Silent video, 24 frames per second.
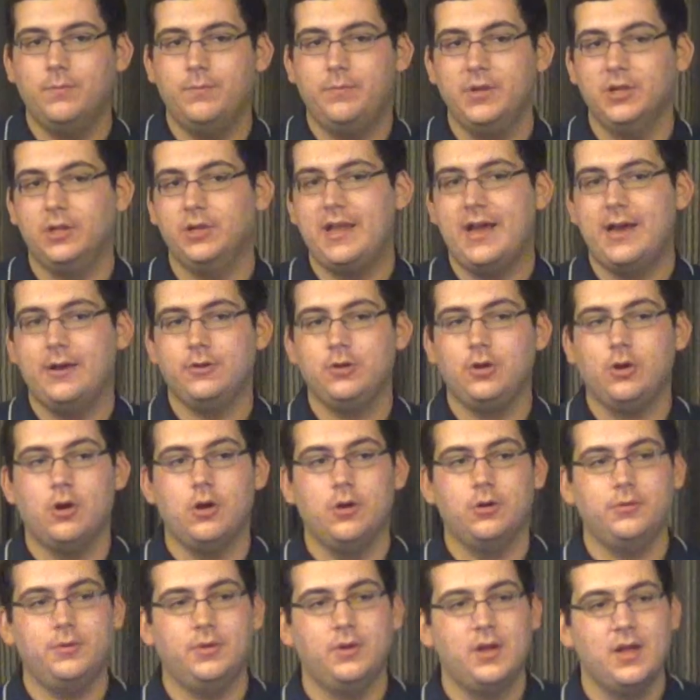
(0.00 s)
build out your
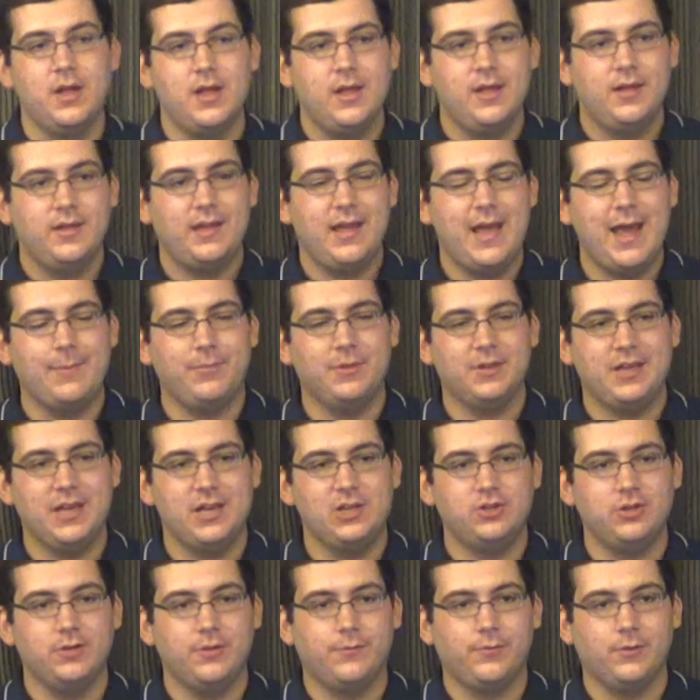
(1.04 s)
own
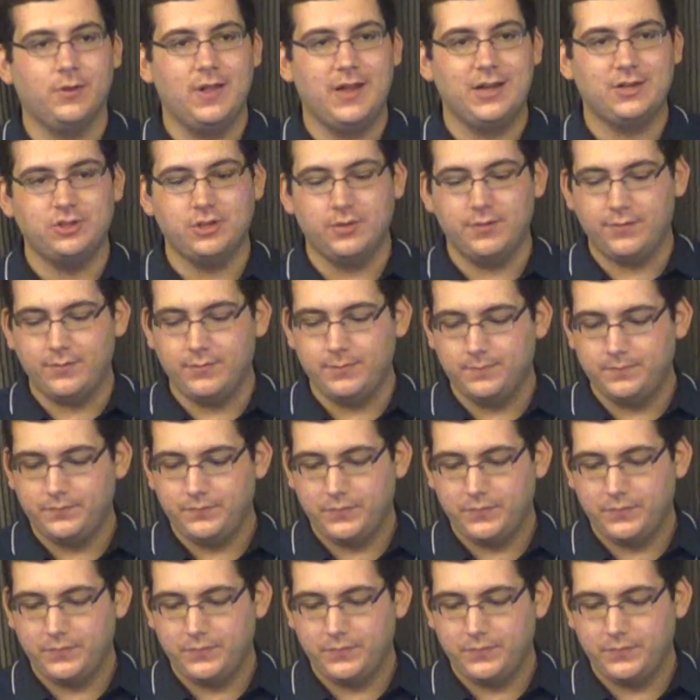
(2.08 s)
applications for elections.